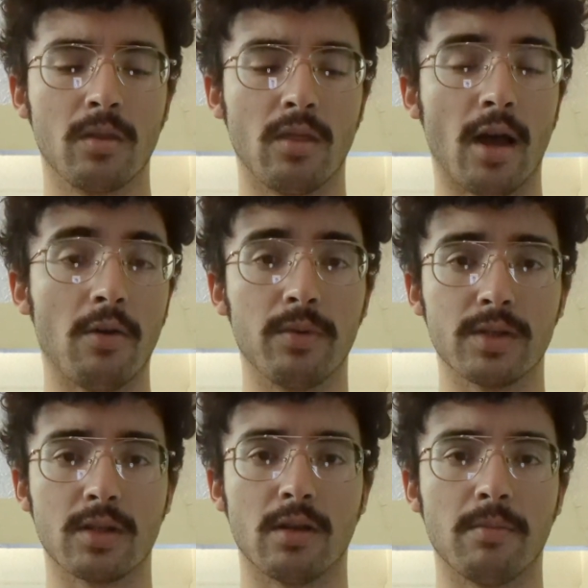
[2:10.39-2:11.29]
that
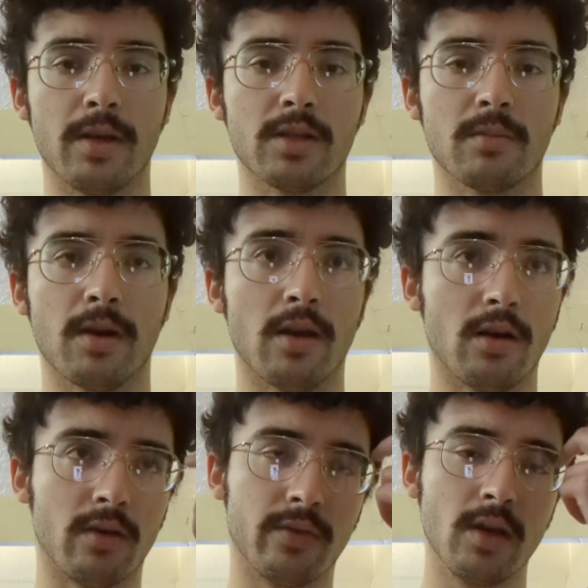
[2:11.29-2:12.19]
was an amazing
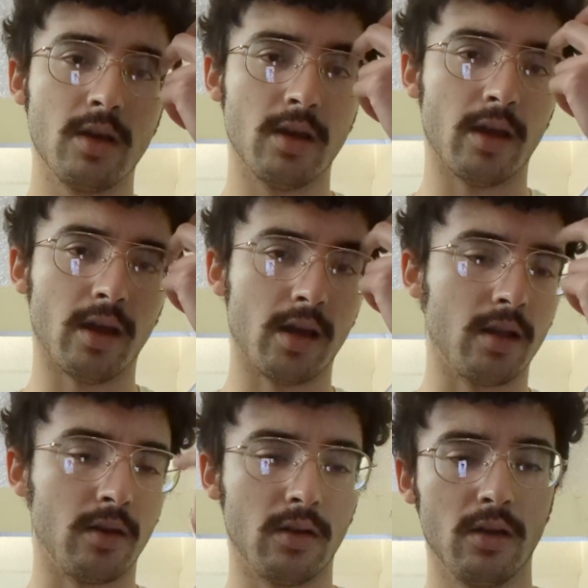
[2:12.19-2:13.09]
payoff,
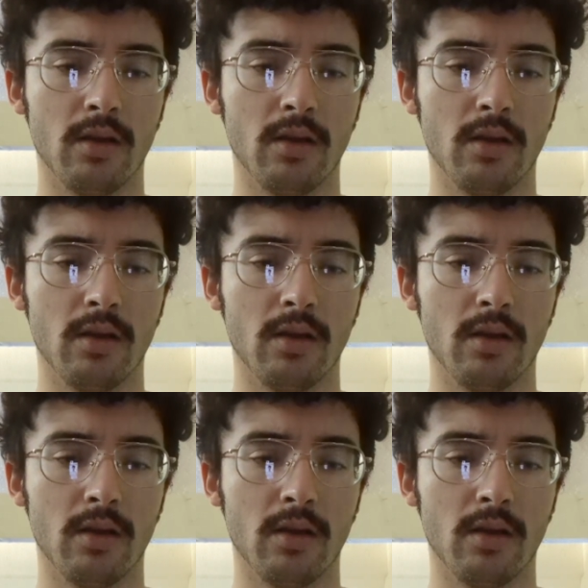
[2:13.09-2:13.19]
and